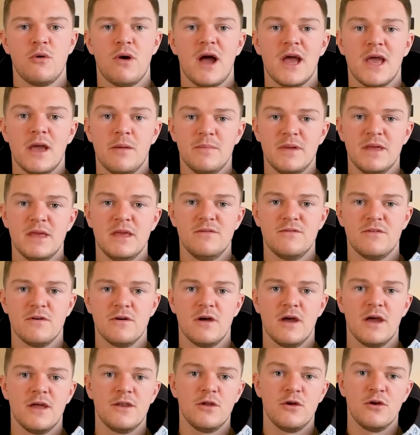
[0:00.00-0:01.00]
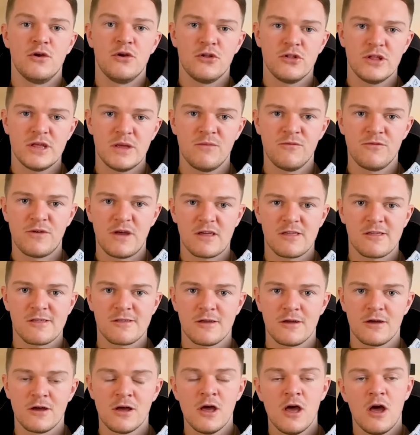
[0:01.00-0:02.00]
I am either an early
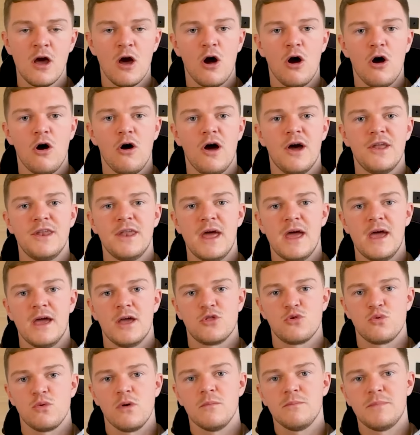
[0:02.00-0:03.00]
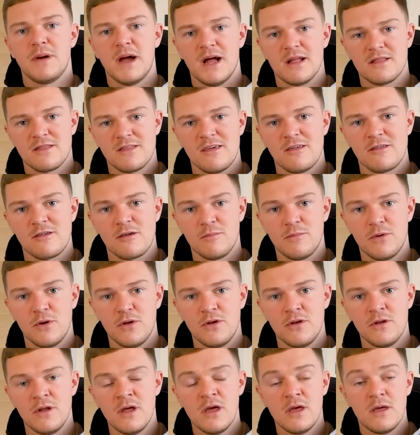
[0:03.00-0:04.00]
investor or an airdrop
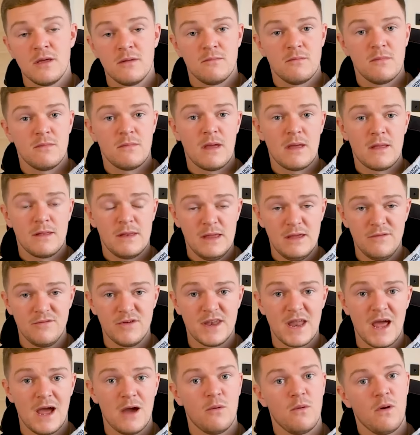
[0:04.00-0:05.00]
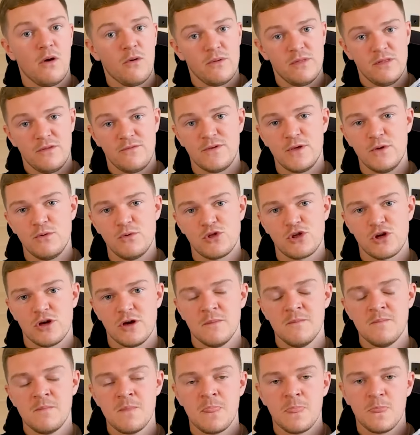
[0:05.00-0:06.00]
participant, either now or in the future.